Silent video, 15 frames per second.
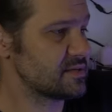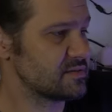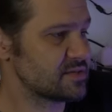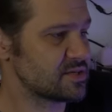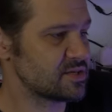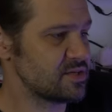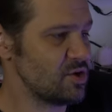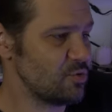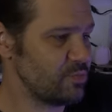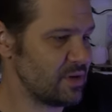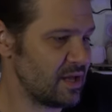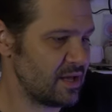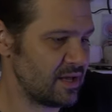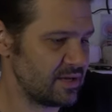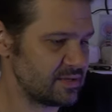
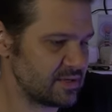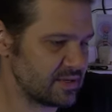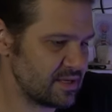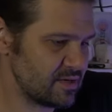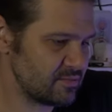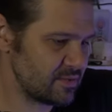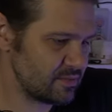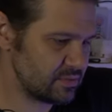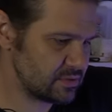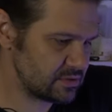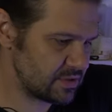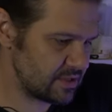Snowblind. I can't remember what